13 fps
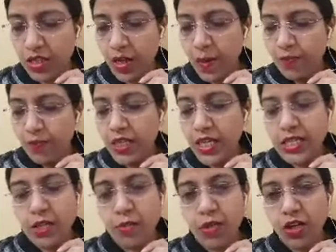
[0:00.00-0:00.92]
testimony
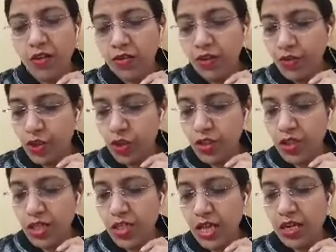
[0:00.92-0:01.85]
of the witnesses and
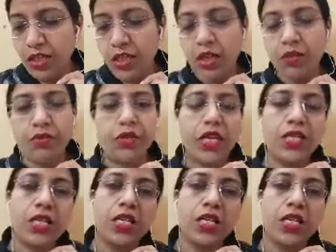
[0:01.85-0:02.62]
other evidences,